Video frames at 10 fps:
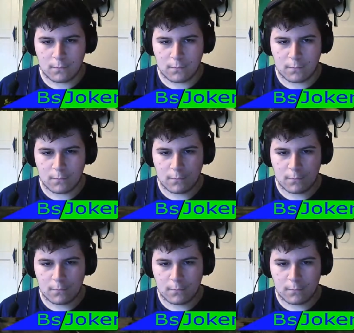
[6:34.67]

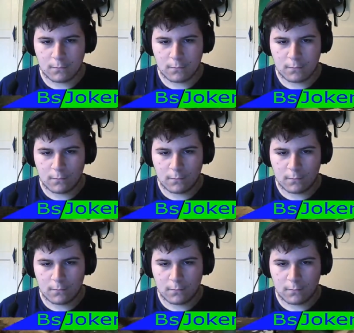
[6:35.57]

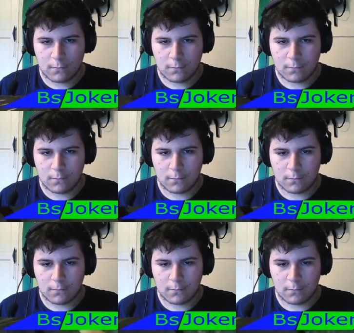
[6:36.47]

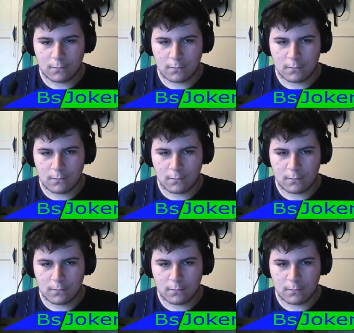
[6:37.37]
No one is speaking in this clip.